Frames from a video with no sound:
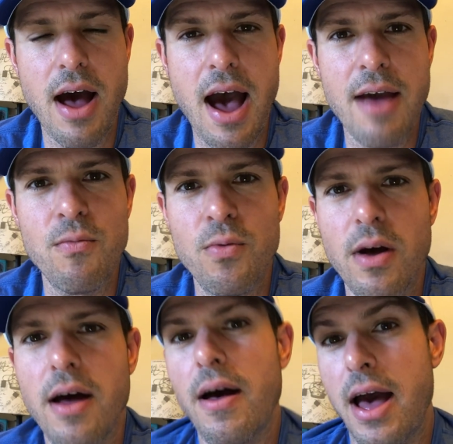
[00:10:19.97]
I
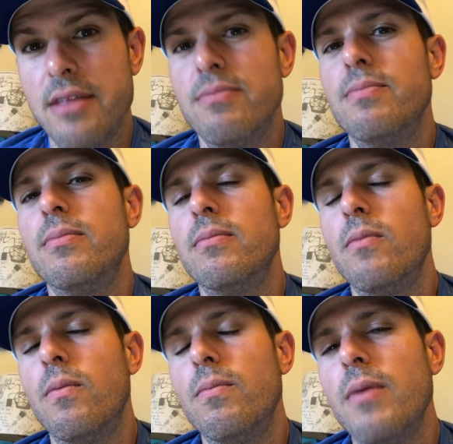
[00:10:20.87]
had,
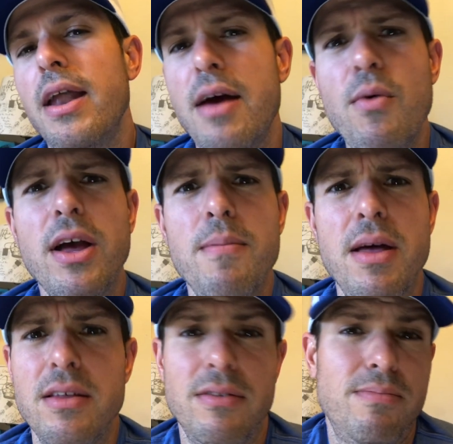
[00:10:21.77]
and I
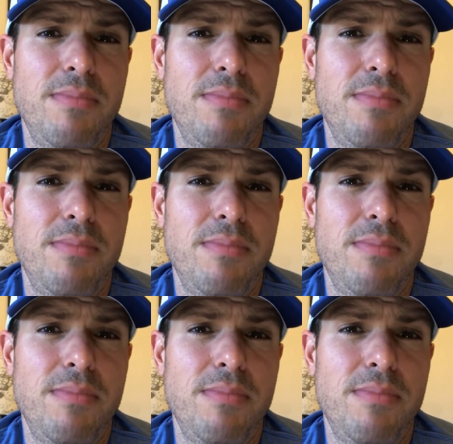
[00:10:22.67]
recommend this.